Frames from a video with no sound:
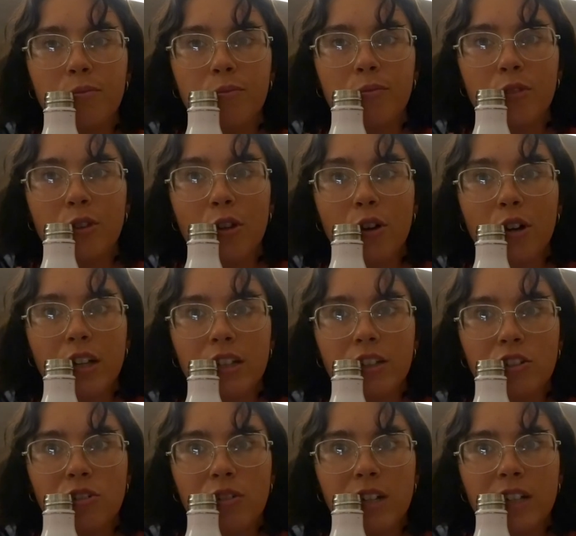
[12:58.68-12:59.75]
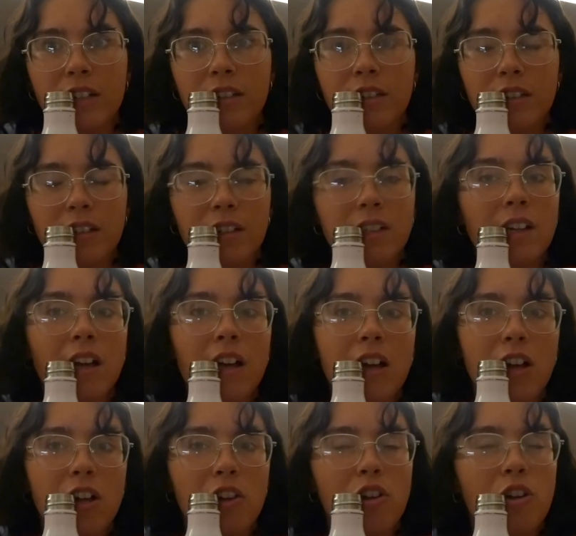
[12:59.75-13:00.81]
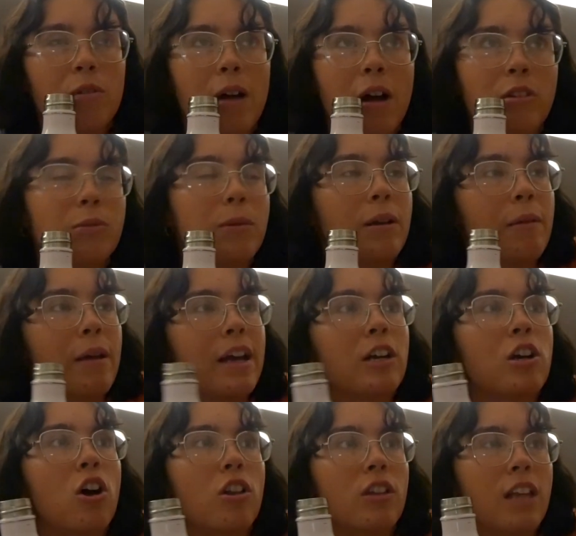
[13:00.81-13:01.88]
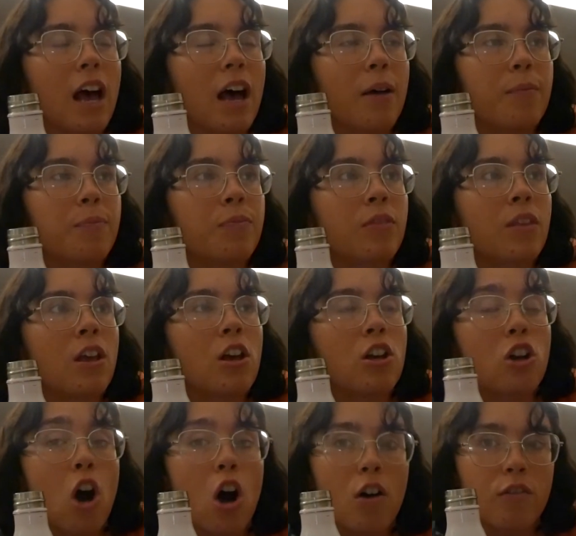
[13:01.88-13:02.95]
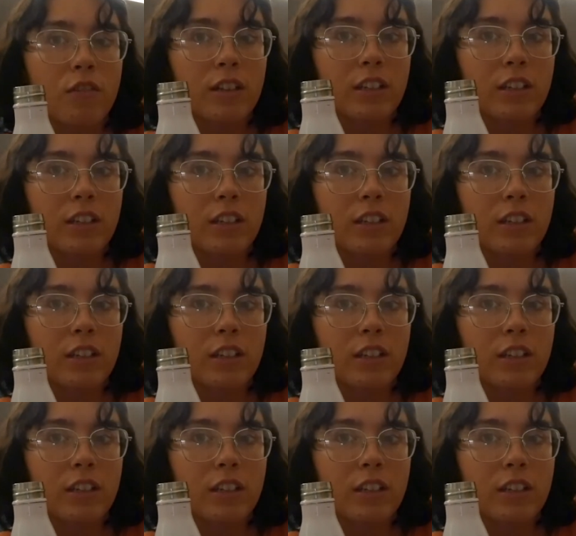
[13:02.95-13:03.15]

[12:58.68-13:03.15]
look at the streets and look around. So anyway, got on that, got off at the